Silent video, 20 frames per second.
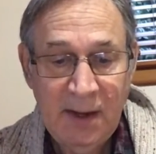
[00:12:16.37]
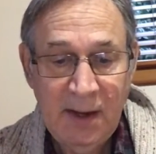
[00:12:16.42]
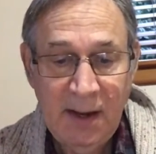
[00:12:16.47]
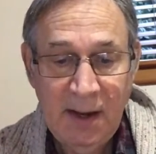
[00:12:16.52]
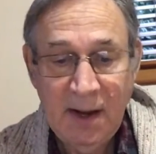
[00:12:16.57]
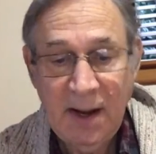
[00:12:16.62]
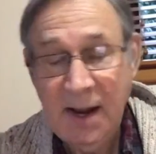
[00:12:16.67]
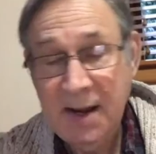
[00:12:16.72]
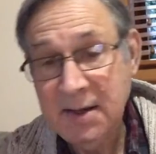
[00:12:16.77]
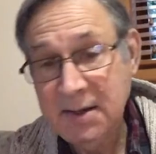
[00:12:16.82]

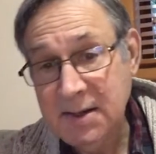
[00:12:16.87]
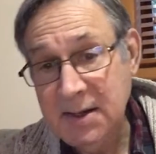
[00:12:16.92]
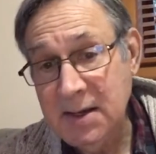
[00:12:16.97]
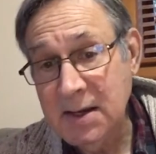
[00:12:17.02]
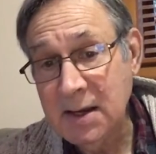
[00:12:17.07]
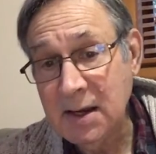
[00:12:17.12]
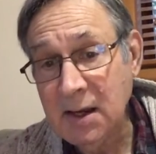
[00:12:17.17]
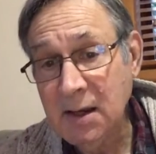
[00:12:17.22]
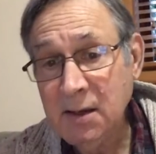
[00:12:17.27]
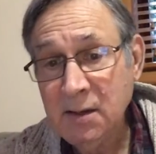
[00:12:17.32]
an
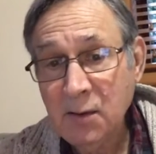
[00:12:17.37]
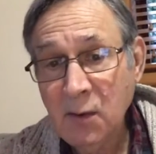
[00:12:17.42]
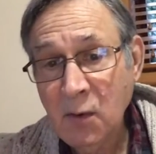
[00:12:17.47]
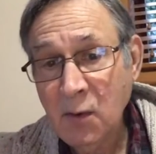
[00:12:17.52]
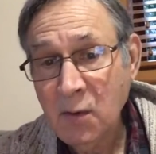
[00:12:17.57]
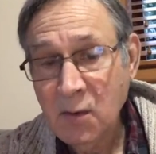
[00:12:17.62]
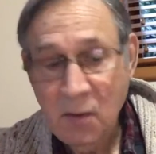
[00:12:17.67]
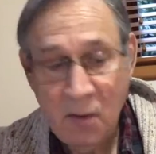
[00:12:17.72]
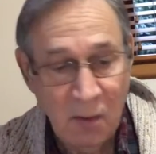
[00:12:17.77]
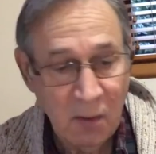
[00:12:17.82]
idea
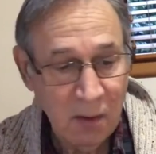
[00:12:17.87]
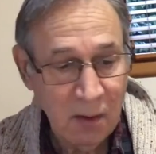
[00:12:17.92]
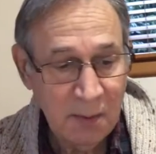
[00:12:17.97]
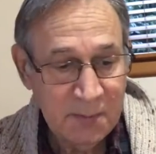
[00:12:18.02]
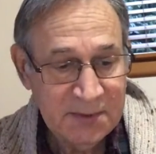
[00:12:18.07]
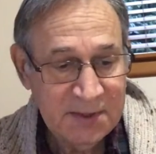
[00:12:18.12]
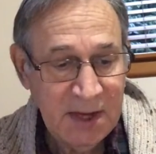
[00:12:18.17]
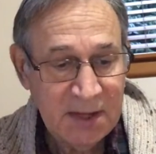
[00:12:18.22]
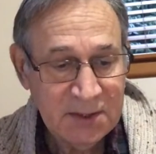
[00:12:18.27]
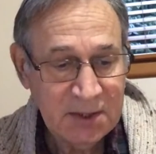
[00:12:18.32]
or an
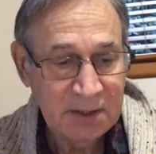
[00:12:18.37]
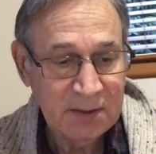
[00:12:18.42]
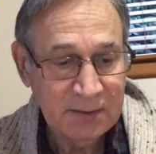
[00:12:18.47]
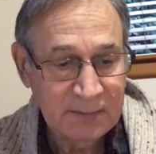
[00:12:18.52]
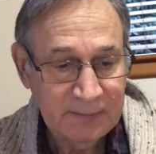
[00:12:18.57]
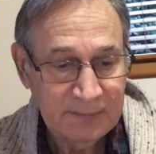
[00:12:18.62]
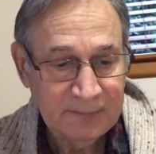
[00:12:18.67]
obsession.